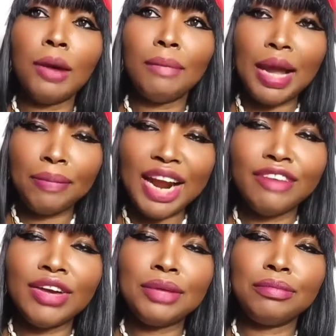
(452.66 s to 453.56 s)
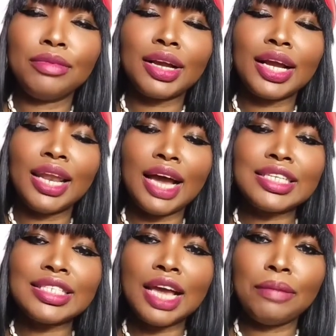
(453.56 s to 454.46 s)
my private
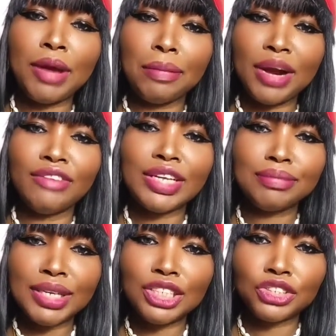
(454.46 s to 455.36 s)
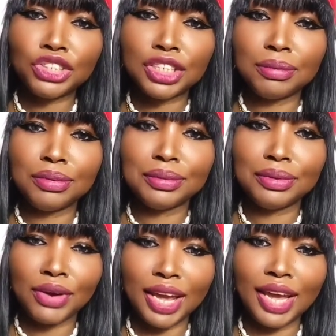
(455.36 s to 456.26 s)
class, my private mentorship,
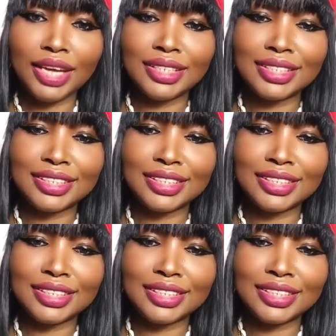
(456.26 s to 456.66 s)
okay?